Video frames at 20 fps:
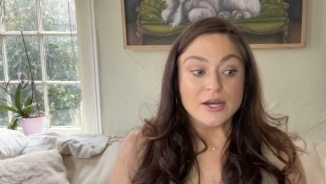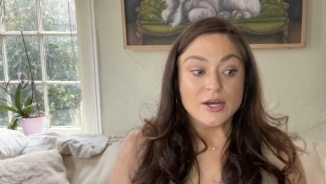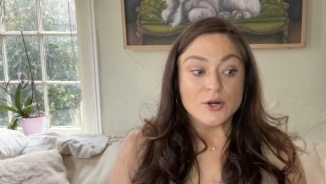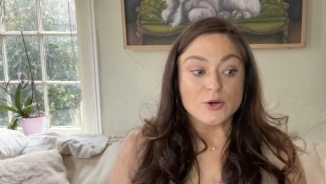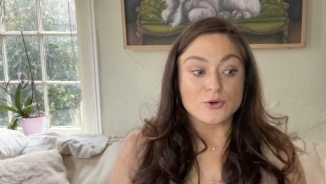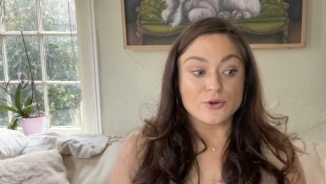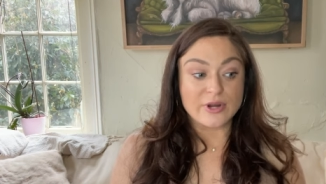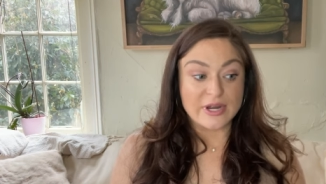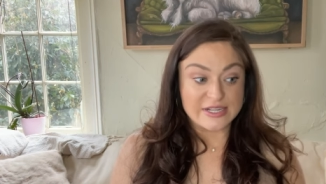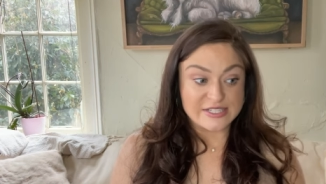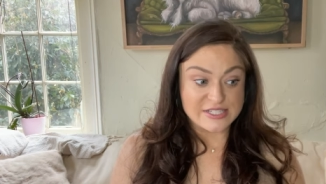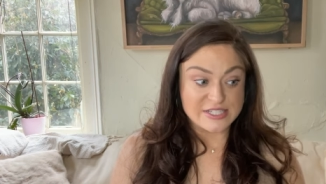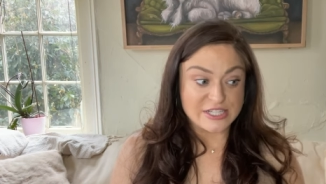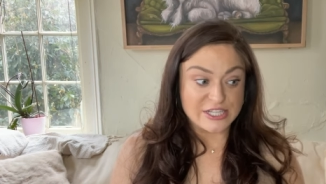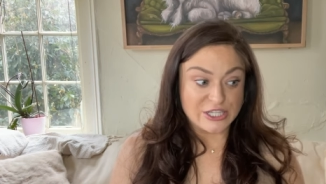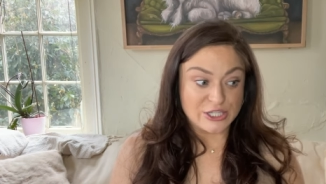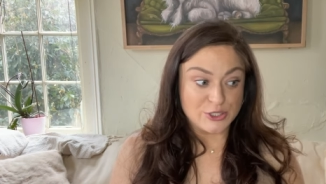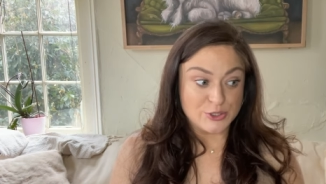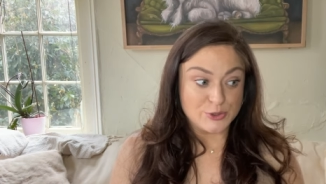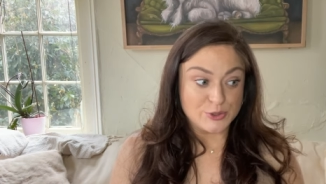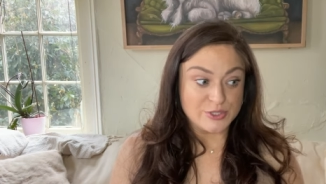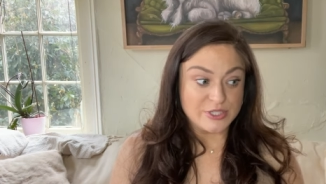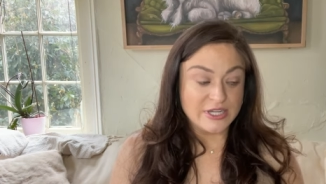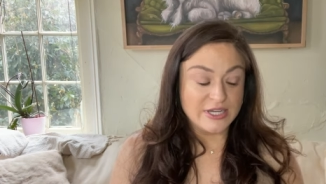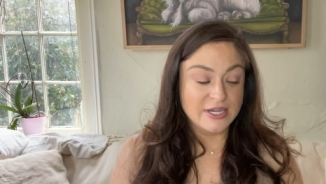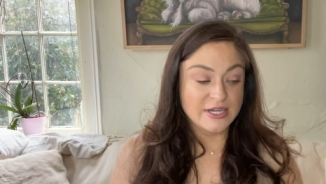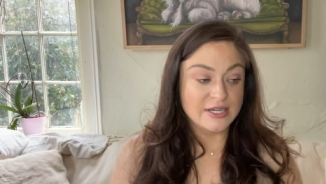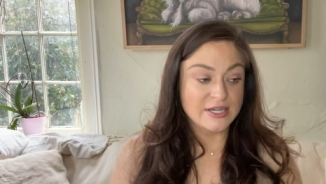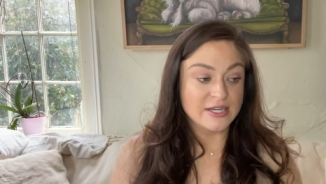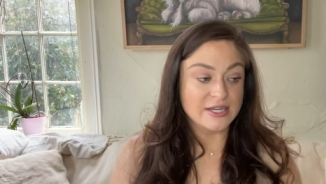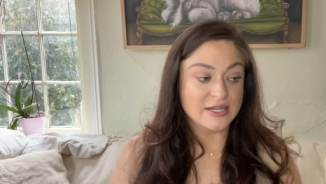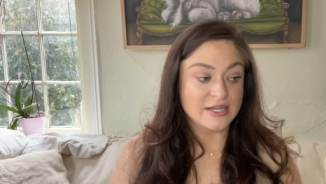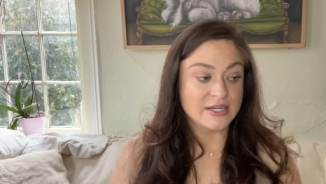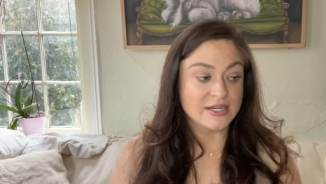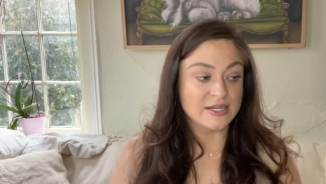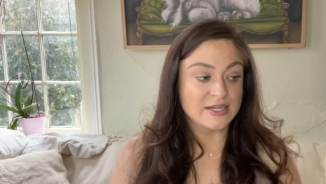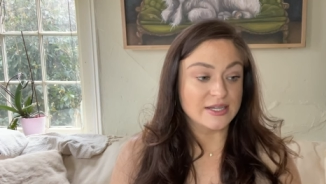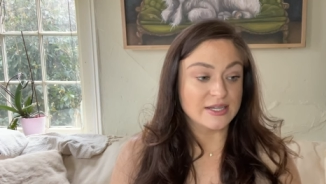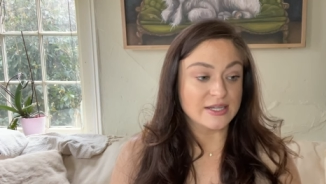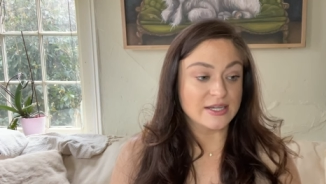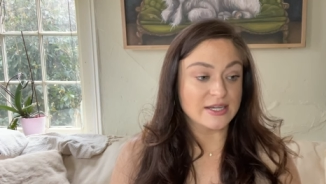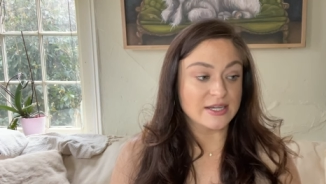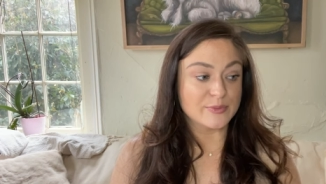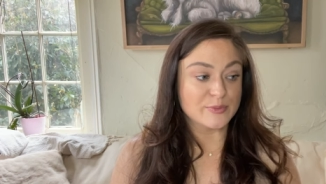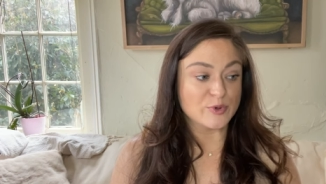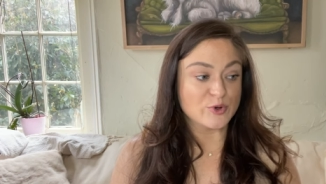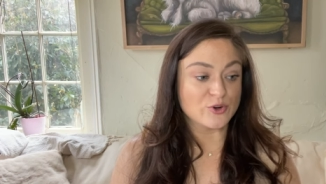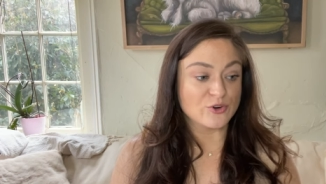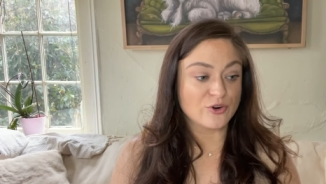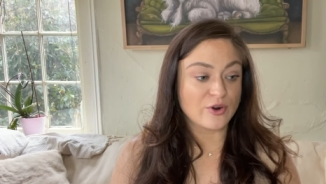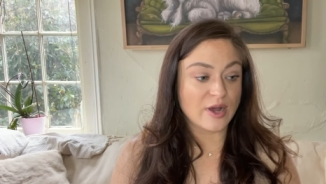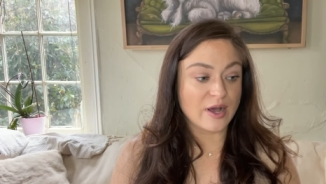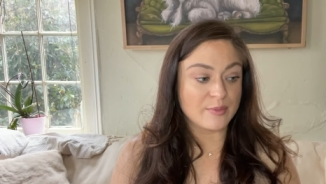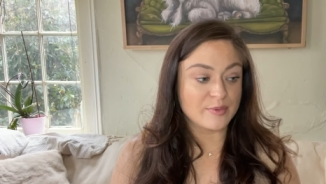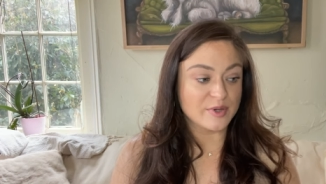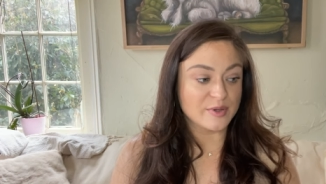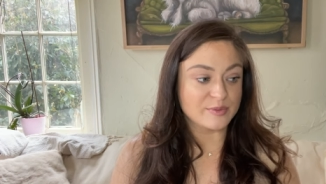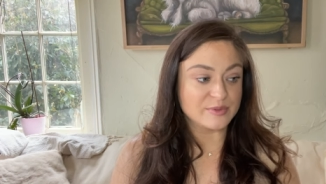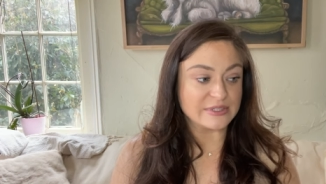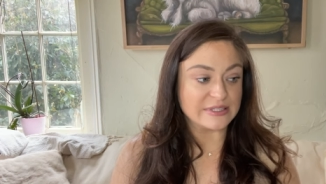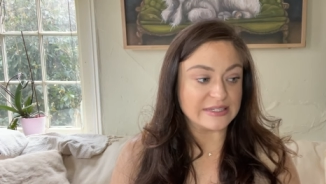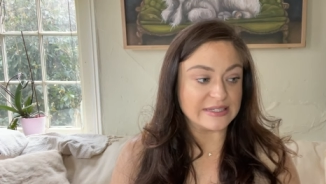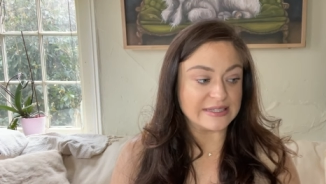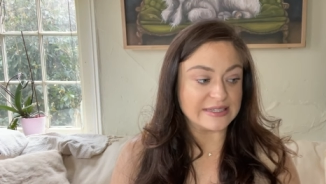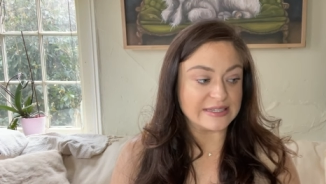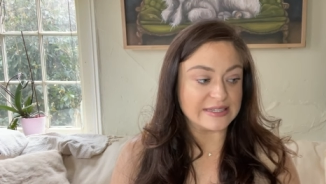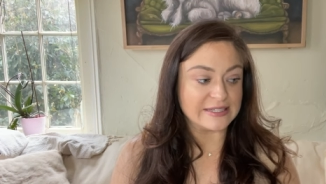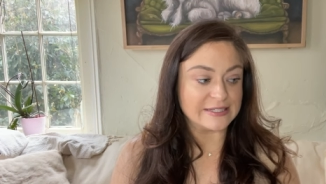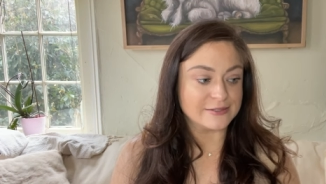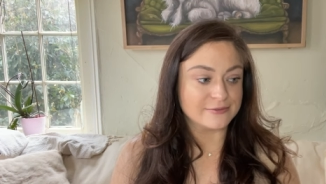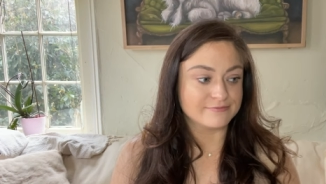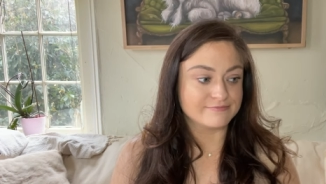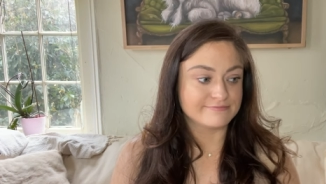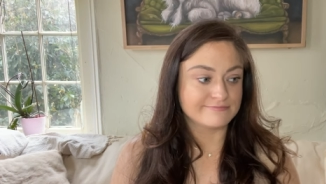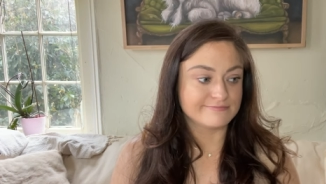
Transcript: rescued probably